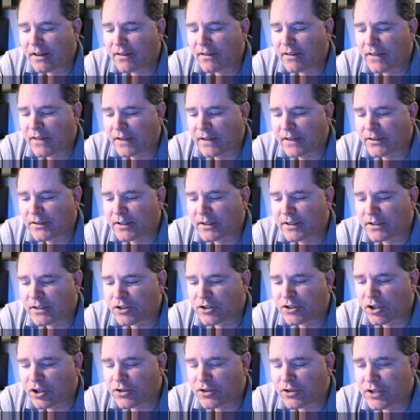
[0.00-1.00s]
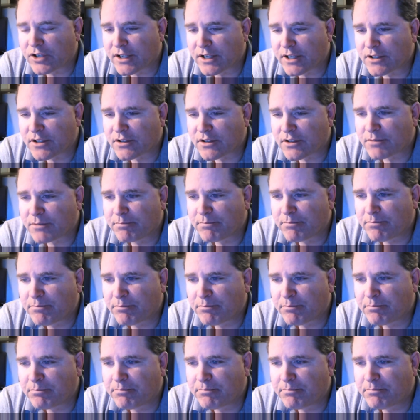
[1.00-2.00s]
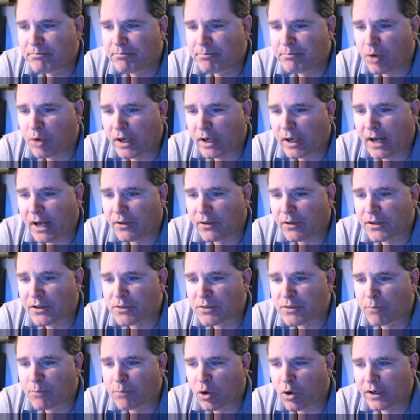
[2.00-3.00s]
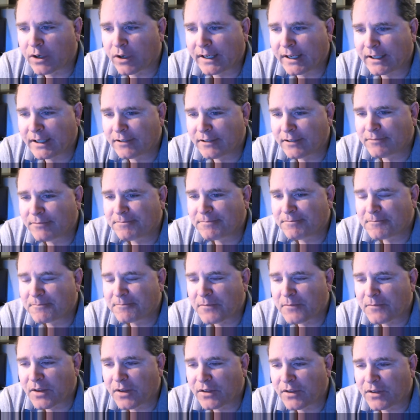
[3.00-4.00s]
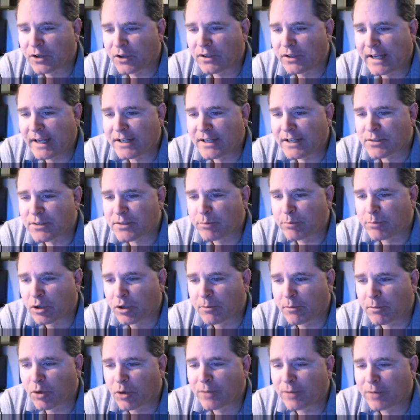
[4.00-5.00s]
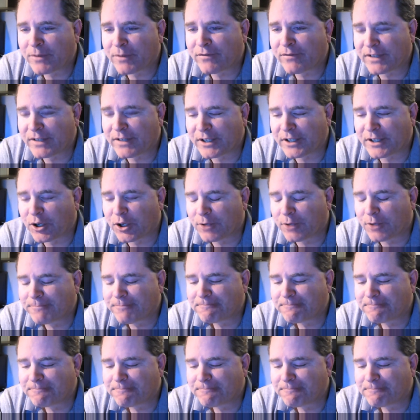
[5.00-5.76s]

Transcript: that the church has put out this morning their latest Book of Mormon video